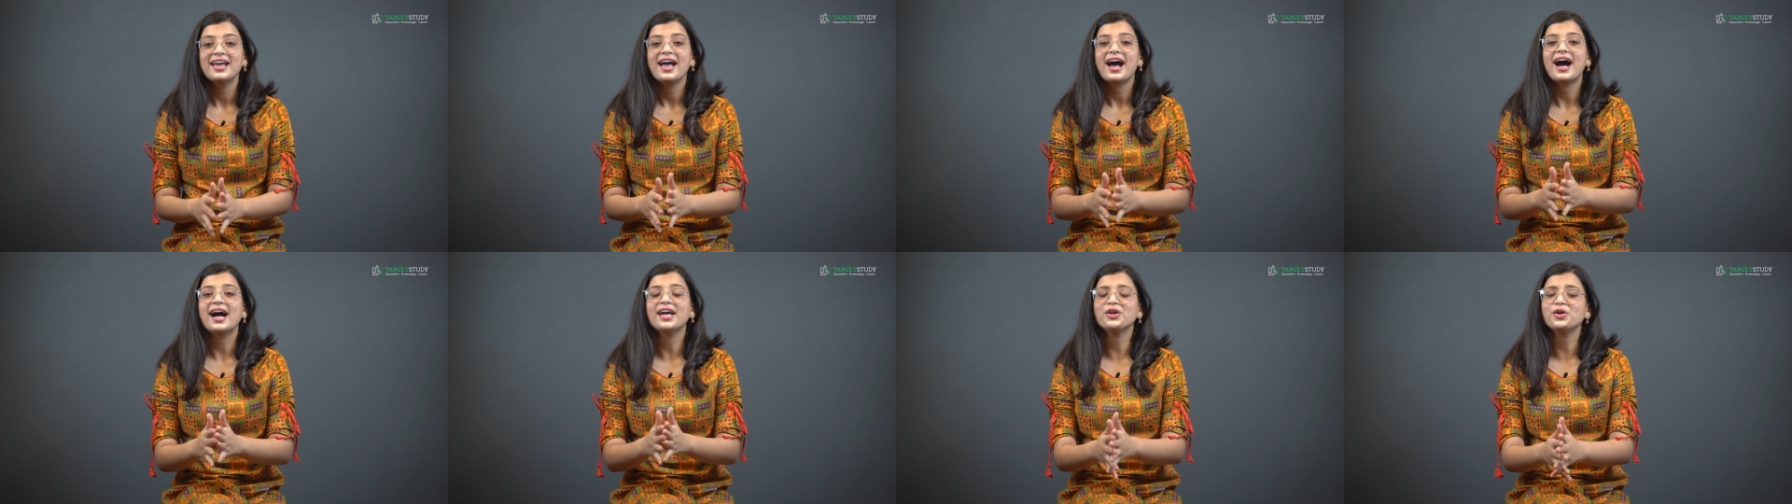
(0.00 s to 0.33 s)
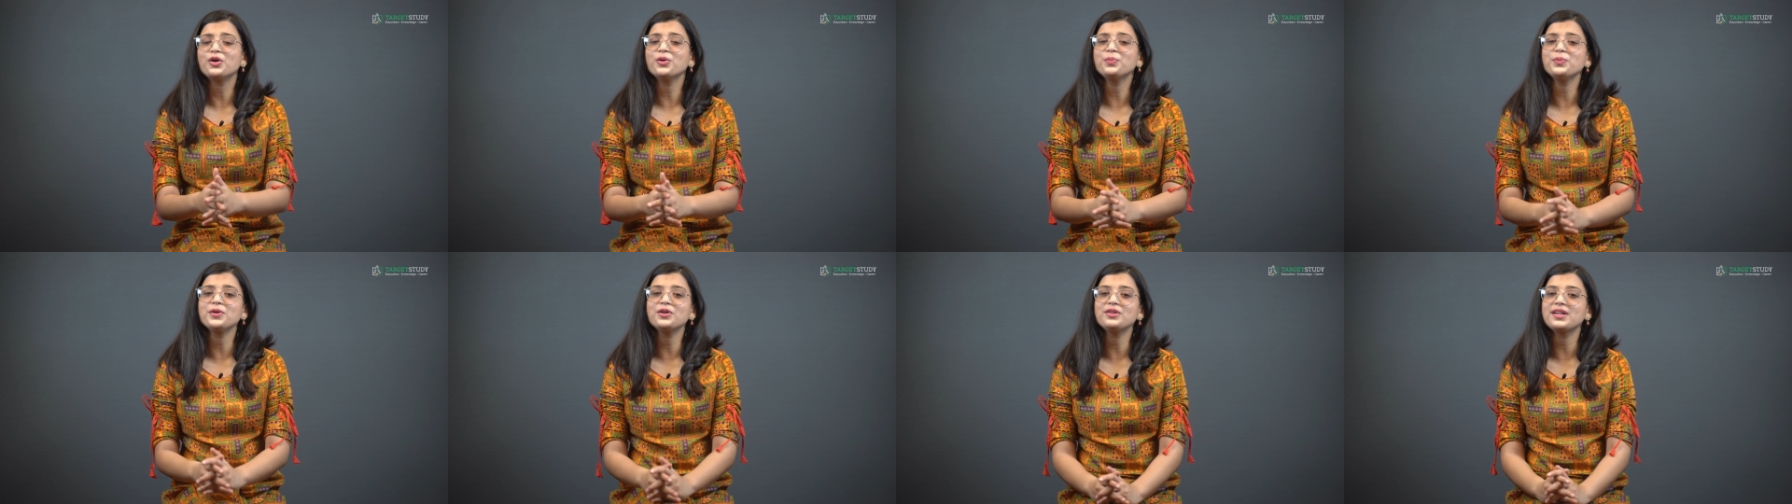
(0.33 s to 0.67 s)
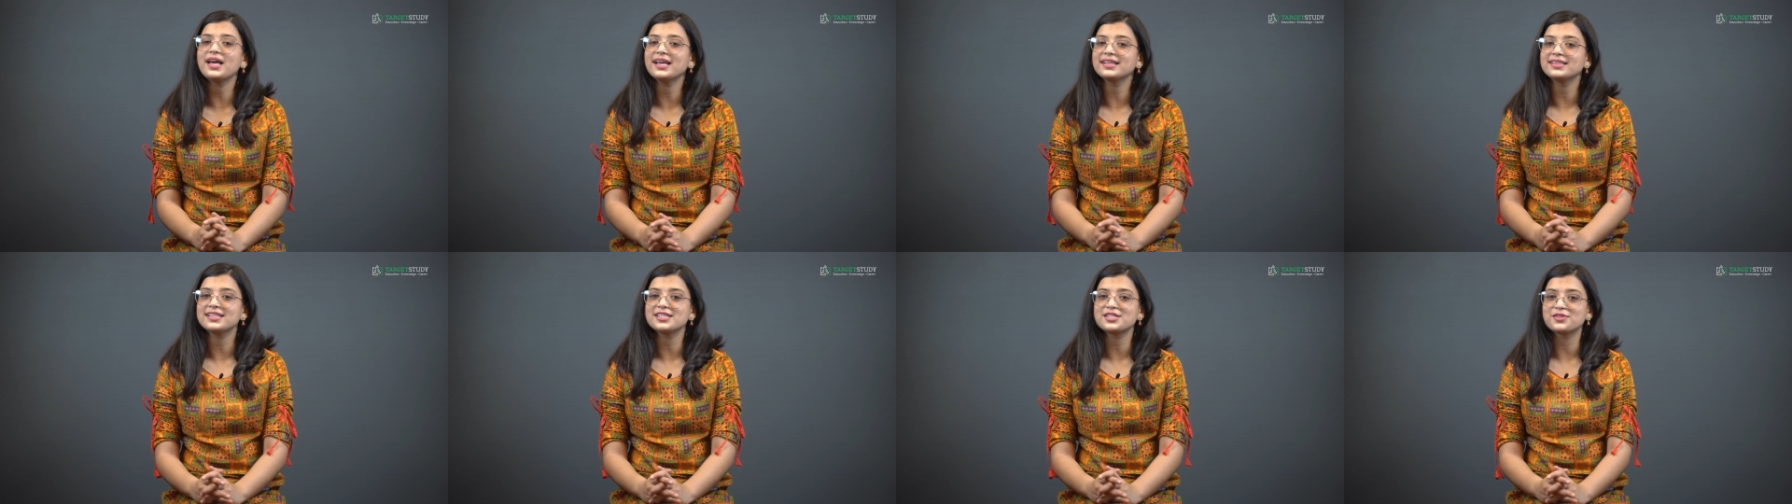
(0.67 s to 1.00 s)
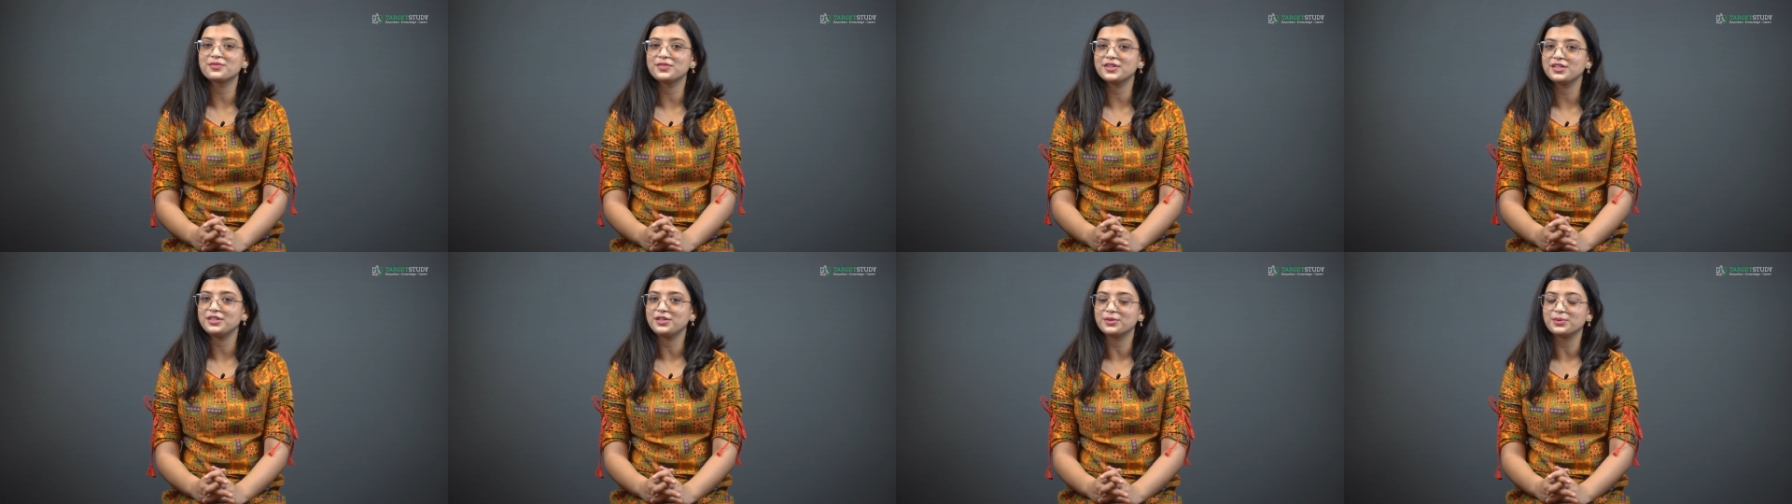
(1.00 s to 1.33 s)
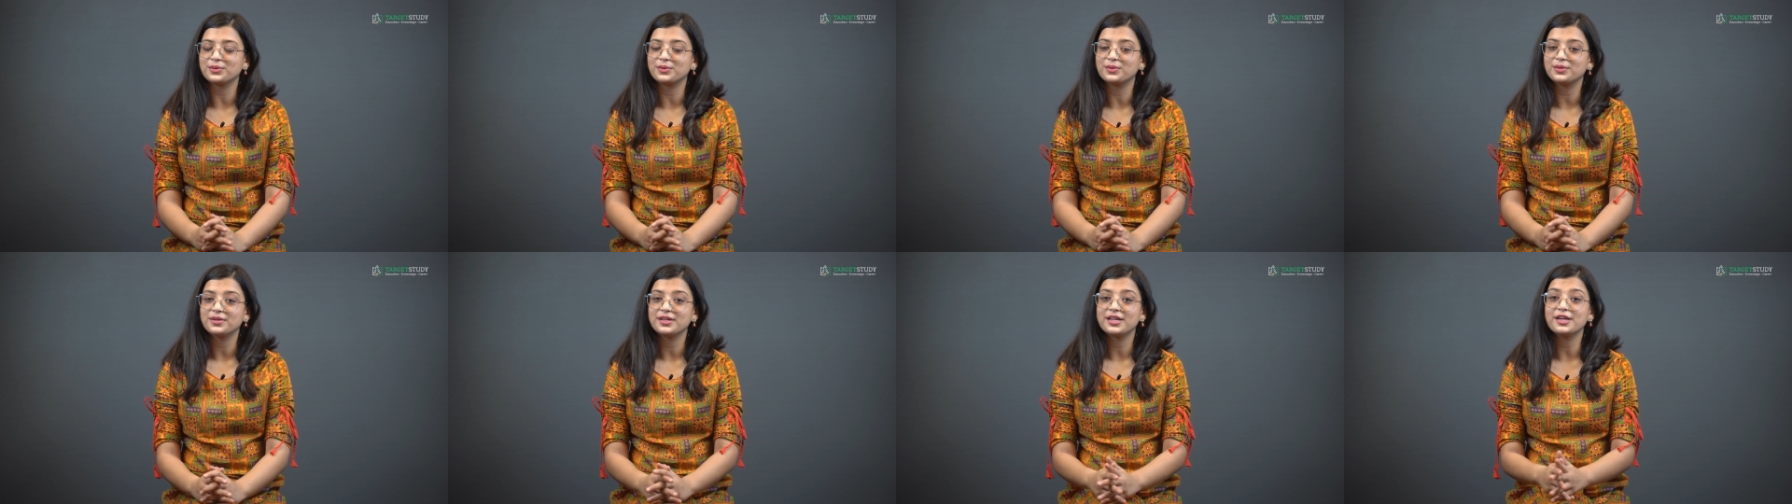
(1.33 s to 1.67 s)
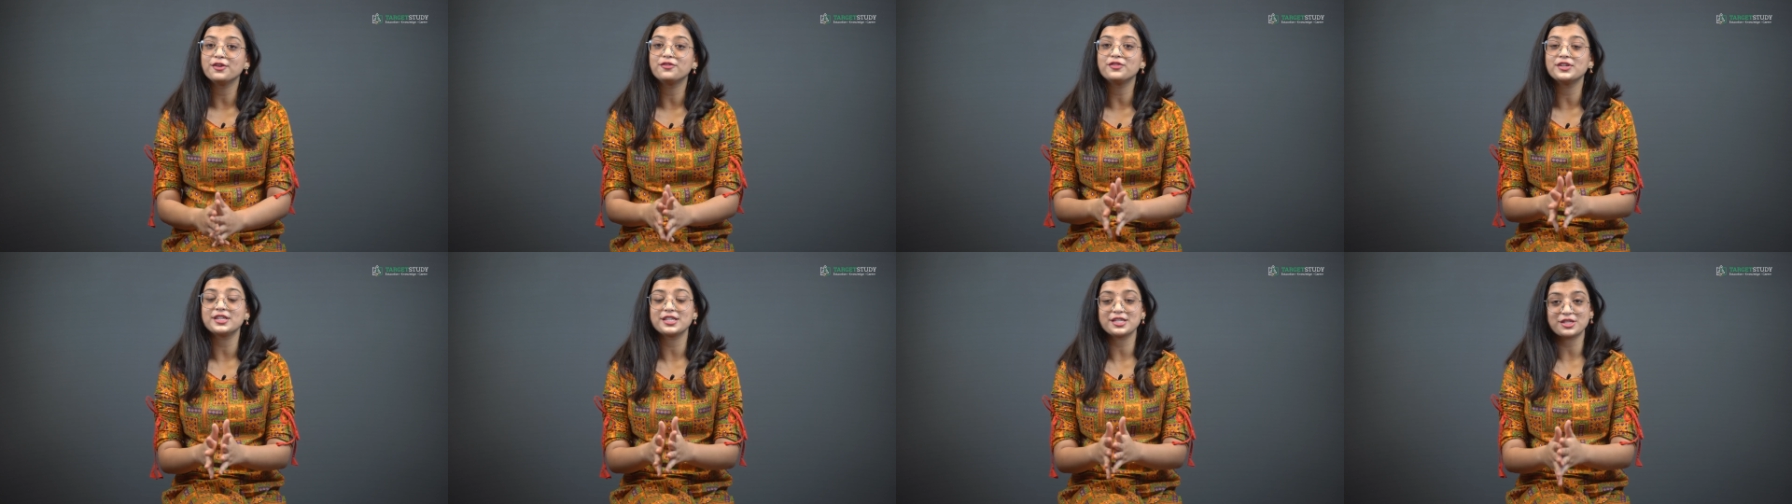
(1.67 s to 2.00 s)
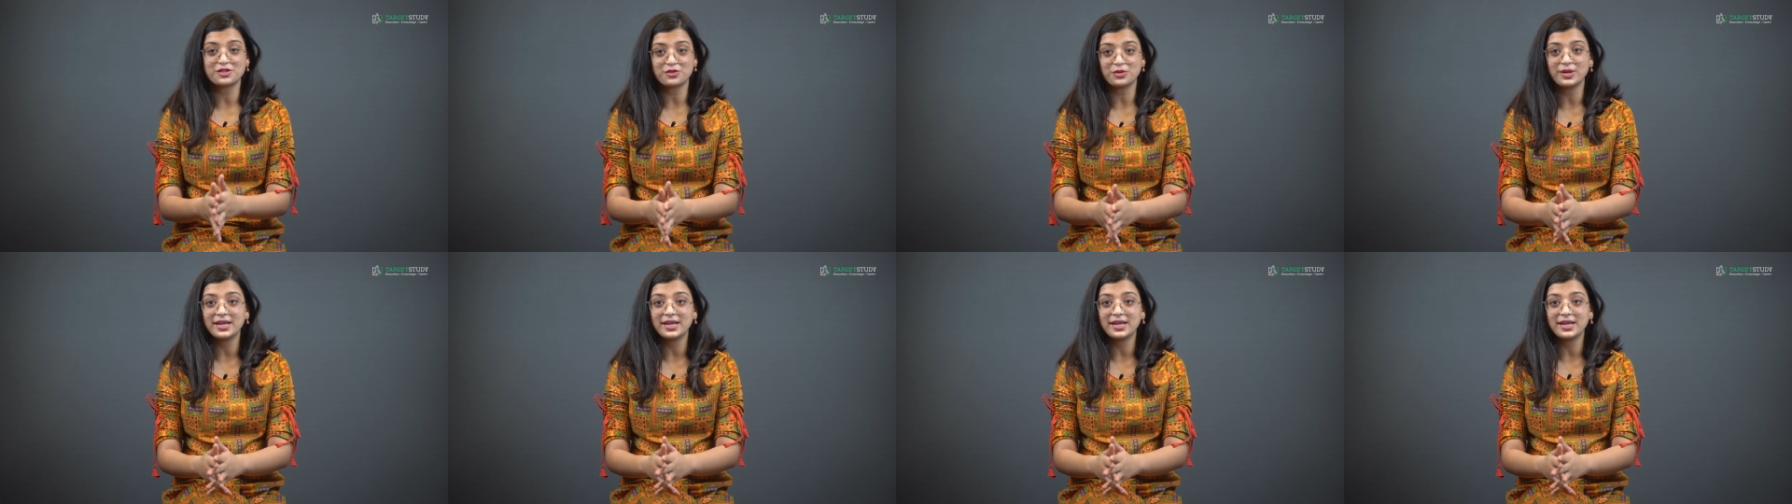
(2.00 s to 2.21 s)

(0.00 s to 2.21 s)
I hope you like this video. If it is